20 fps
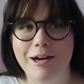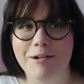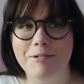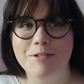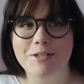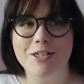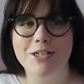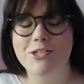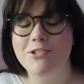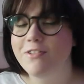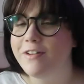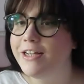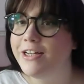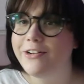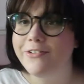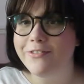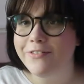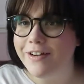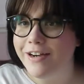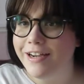I'm just trying
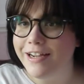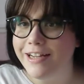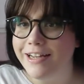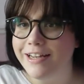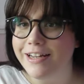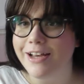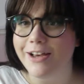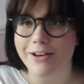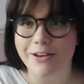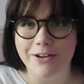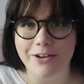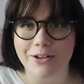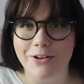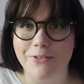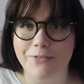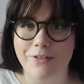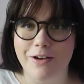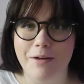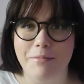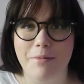to find a
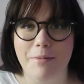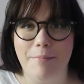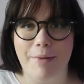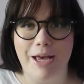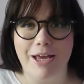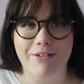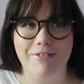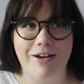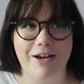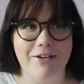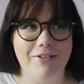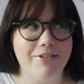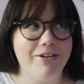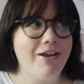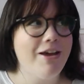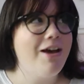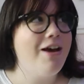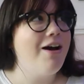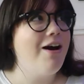good filming background.